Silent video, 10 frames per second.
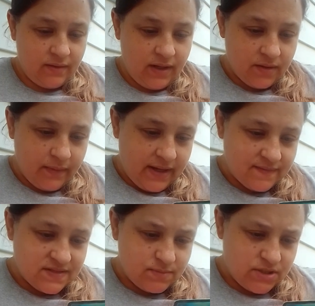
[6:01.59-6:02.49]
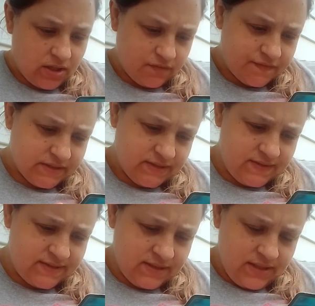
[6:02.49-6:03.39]
and here we have some
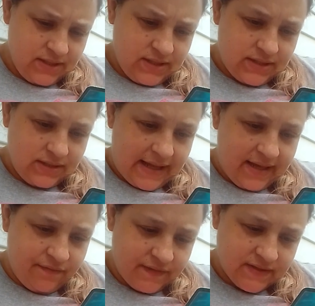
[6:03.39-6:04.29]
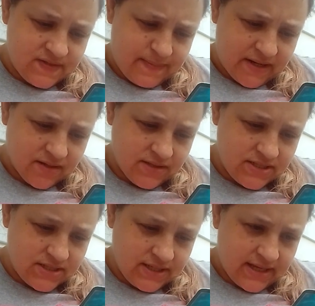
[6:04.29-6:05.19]
dolphins. Life is better
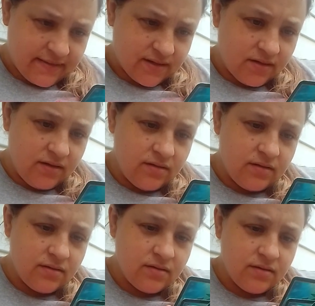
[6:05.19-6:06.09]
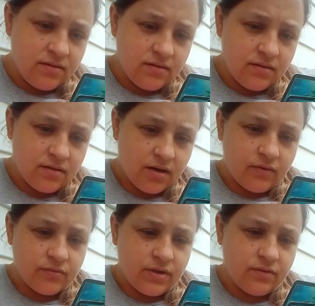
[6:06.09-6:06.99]
together.
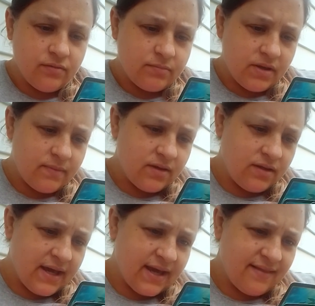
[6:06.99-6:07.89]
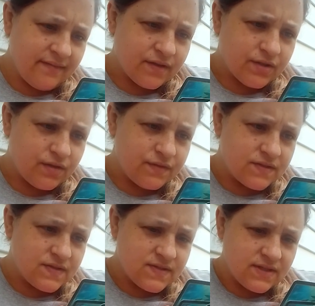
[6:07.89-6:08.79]
Oh, no, maybe. Yeah, I think they're
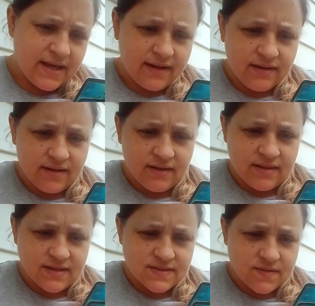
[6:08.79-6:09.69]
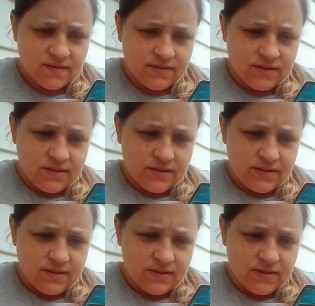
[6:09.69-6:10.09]
dolphins. Yeah, I think so.